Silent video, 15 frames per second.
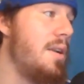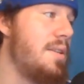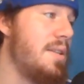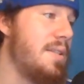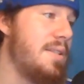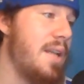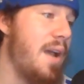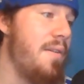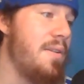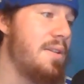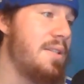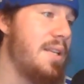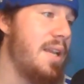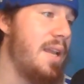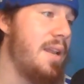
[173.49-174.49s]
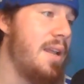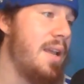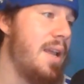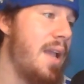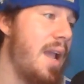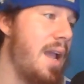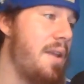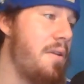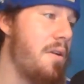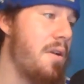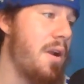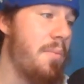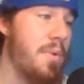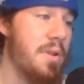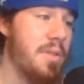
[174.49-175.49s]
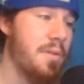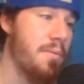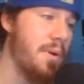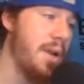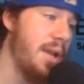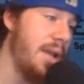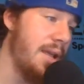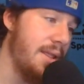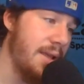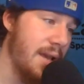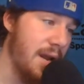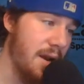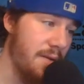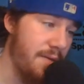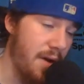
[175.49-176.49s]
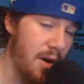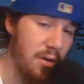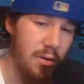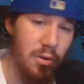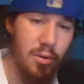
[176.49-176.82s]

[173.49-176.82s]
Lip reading: to 17, and they're number 3 in the NFL,